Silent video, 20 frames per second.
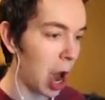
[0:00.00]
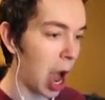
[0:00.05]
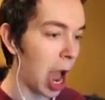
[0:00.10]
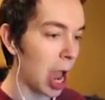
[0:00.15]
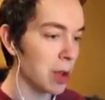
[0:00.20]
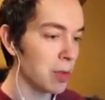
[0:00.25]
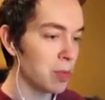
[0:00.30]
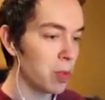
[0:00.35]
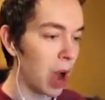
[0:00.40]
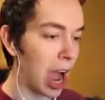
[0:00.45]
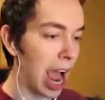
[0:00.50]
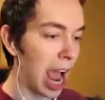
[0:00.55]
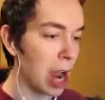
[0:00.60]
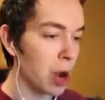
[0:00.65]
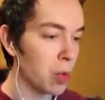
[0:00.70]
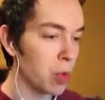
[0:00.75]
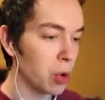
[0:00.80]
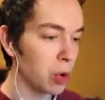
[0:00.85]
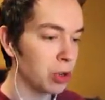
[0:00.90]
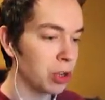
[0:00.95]
kidding. I I
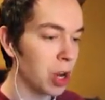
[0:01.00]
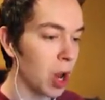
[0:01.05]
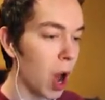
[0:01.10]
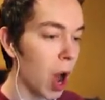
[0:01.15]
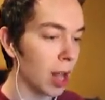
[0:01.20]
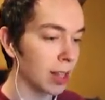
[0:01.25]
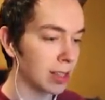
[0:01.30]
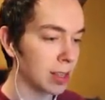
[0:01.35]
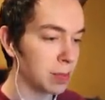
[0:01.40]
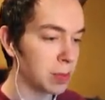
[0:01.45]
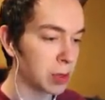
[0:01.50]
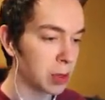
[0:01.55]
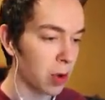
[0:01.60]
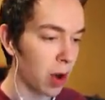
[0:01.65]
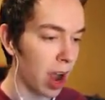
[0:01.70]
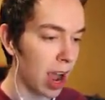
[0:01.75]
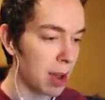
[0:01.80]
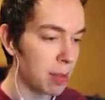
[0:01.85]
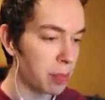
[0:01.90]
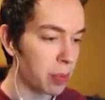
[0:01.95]
will not
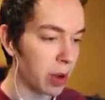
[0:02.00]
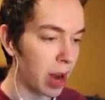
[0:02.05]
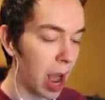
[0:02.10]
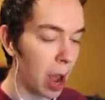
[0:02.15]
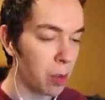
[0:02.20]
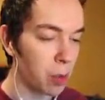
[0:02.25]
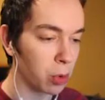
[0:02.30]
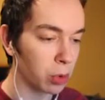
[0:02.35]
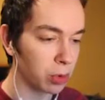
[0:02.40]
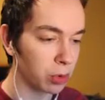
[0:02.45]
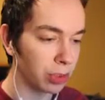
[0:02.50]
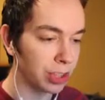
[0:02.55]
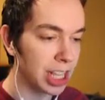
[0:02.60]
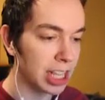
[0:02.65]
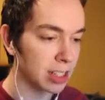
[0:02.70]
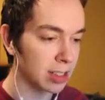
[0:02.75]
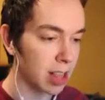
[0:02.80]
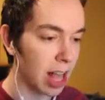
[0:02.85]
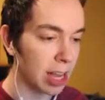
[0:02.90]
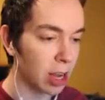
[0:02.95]
subscribe, but I will
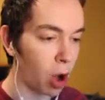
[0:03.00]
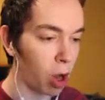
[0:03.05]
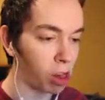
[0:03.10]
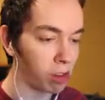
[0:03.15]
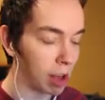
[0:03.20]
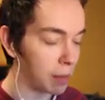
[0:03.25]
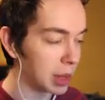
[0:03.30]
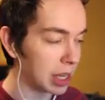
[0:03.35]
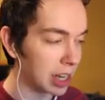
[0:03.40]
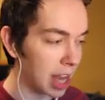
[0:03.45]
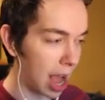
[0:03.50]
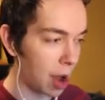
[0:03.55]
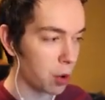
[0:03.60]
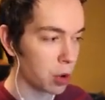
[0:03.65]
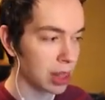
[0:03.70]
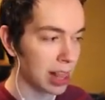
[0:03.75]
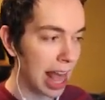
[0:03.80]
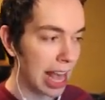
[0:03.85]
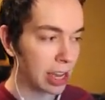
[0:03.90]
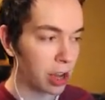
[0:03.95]
dislike all. I mean, I
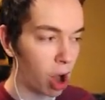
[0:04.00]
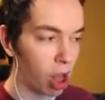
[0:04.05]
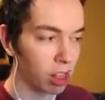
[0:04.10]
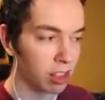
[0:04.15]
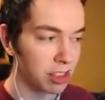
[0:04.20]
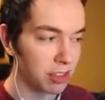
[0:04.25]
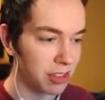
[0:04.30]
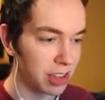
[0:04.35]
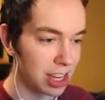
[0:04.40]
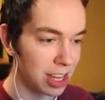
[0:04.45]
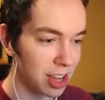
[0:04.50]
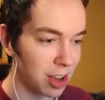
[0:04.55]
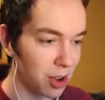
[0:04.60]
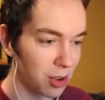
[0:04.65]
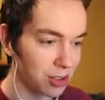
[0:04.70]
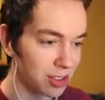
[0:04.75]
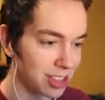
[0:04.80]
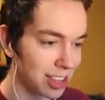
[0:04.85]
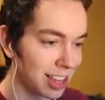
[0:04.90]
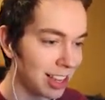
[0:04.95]
will like all the
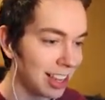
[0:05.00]
videos.